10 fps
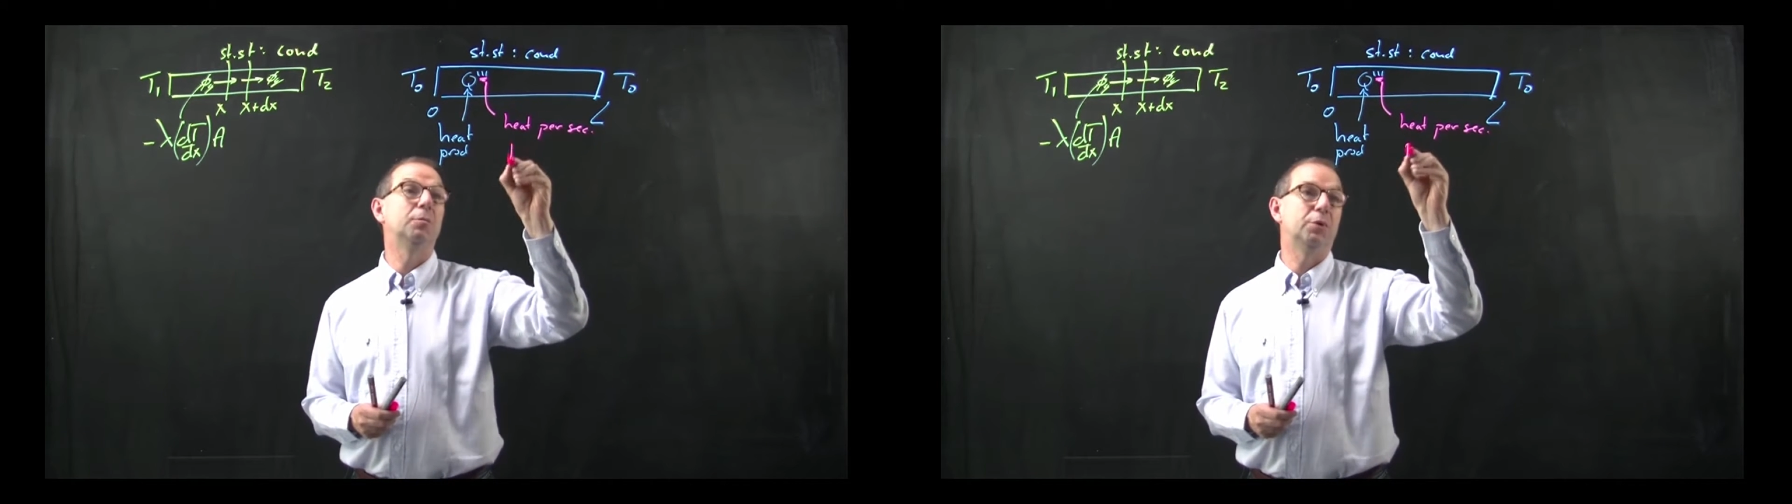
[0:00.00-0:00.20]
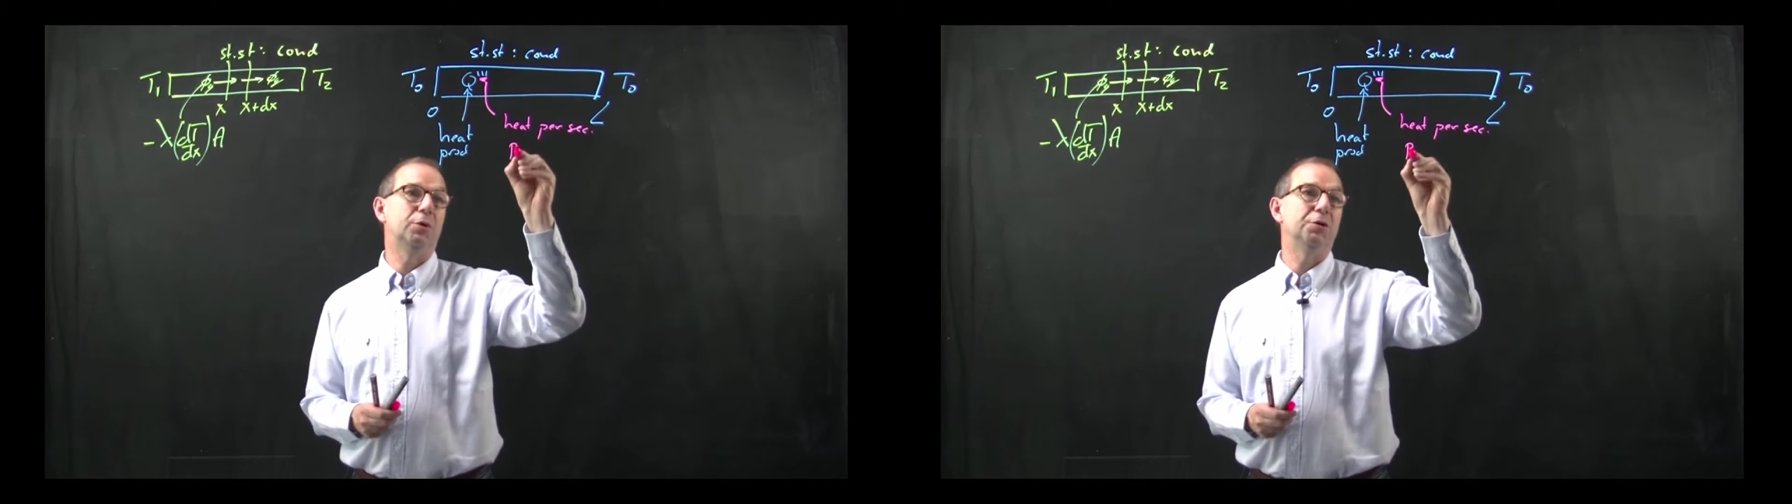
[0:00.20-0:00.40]

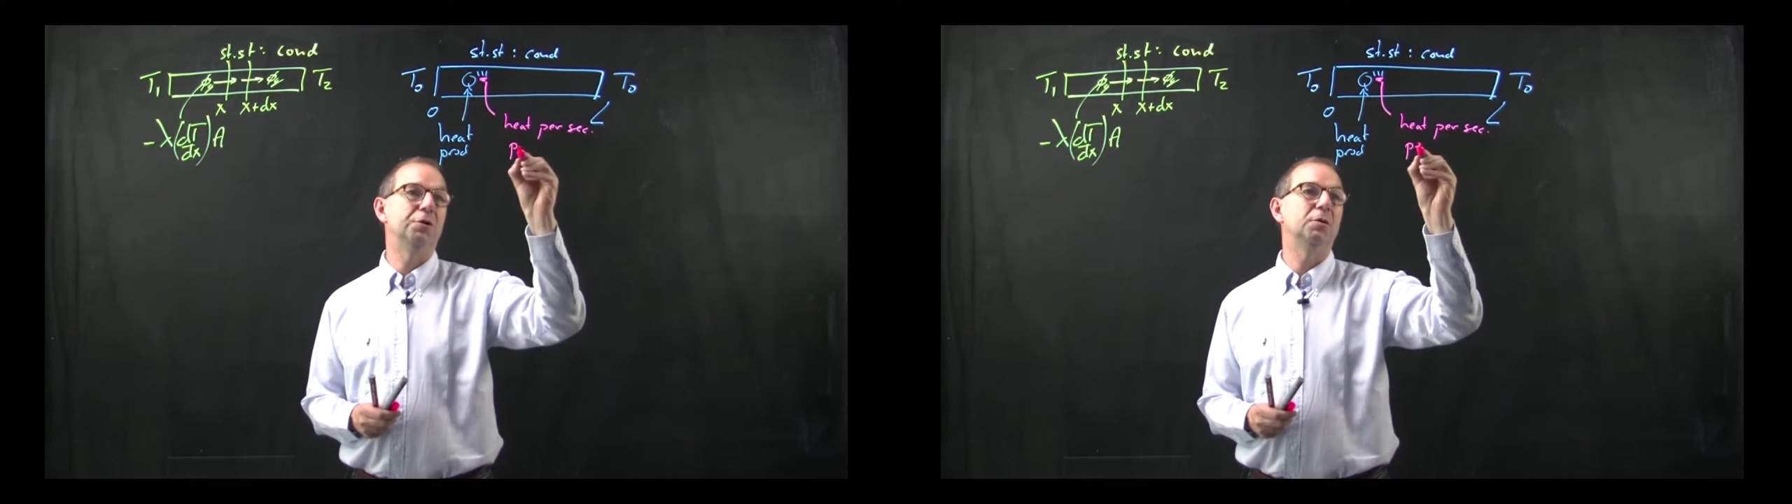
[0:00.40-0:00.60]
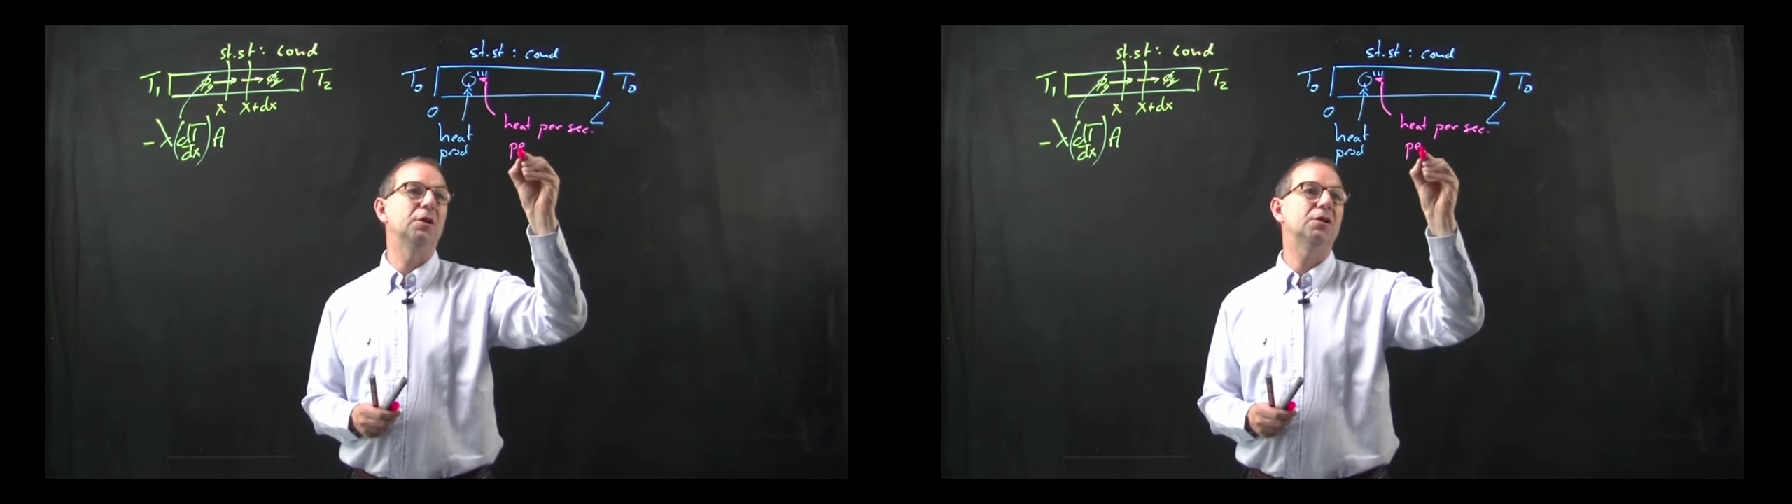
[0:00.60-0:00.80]
per
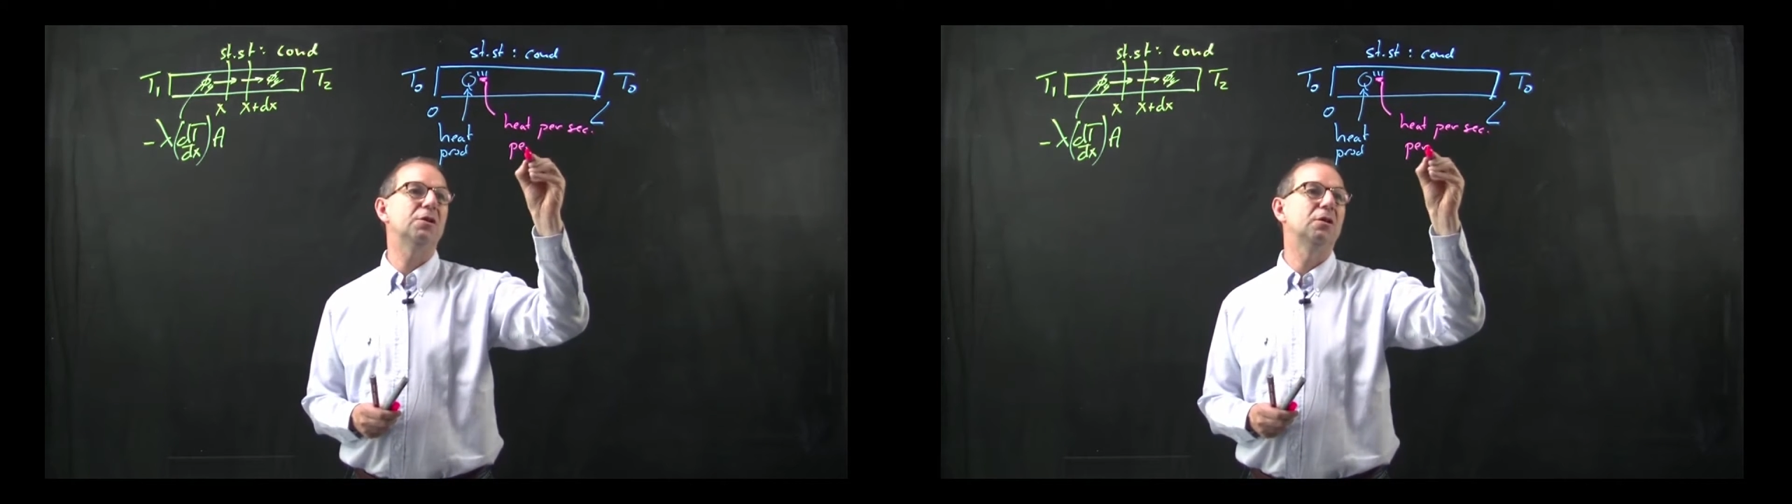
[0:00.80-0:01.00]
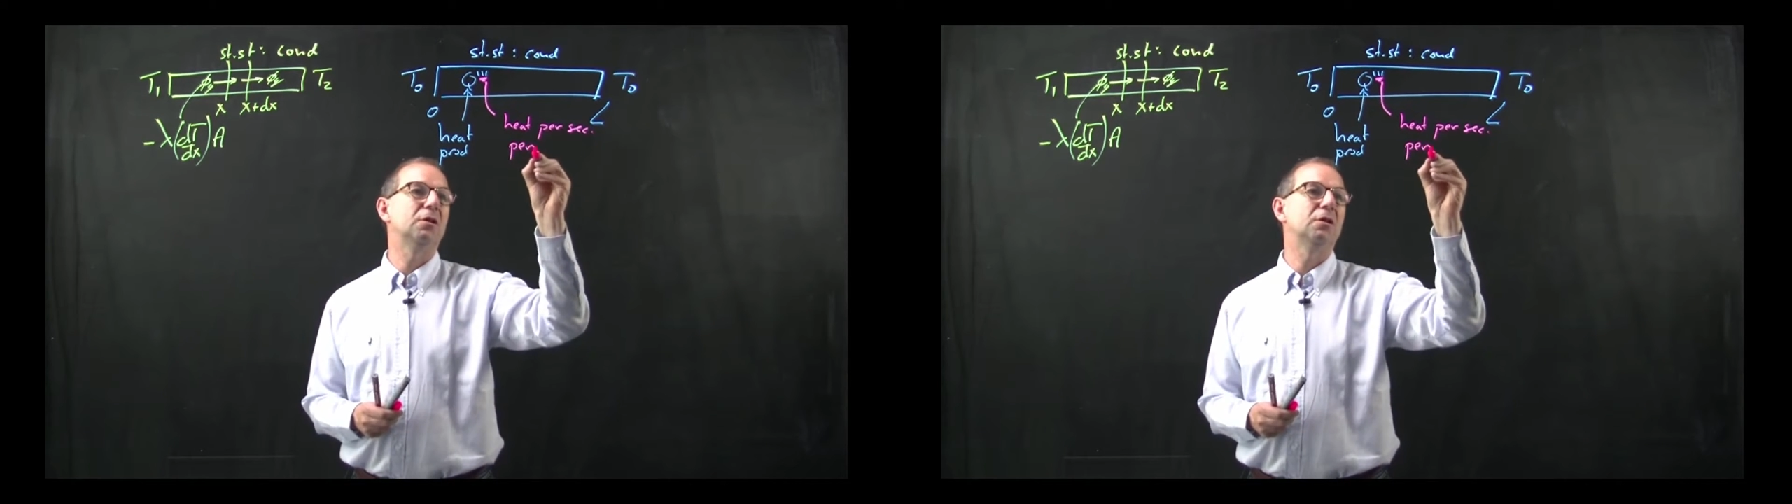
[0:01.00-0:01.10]
unit